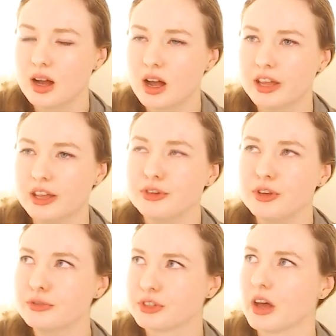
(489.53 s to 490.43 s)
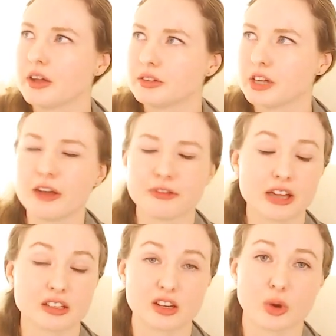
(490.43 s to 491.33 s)
if you've done
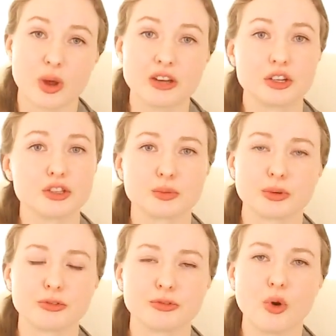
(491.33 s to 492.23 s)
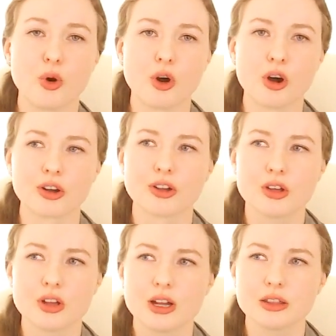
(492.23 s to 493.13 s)
diophantine equations before,
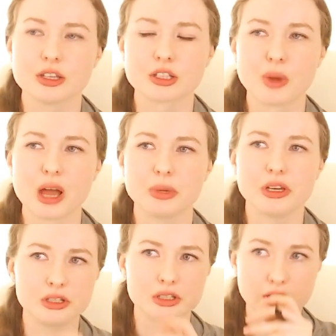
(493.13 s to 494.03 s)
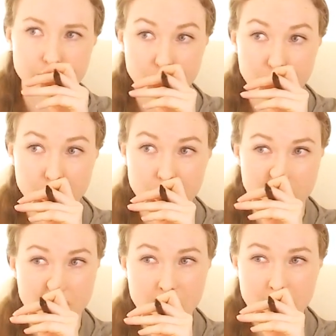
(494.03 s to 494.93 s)
this might be easier for you.
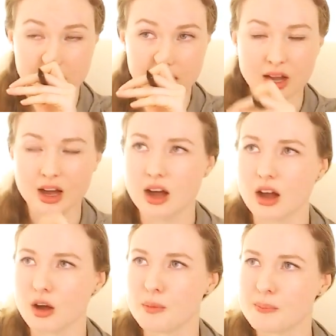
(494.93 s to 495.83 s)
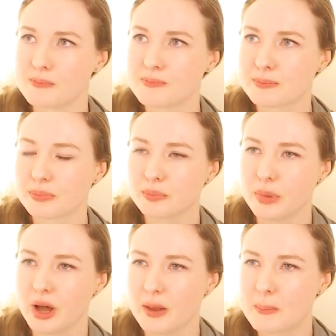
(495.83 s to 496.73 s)

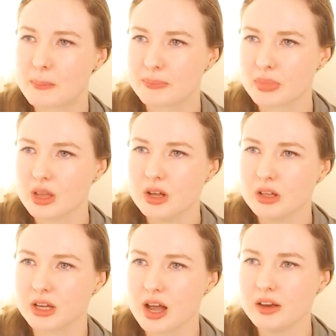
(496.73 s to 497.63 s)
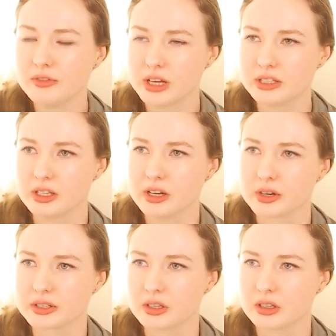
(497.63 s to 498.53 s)
But the kind of idea
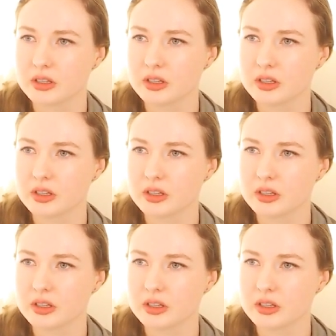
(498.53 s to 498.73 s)
is that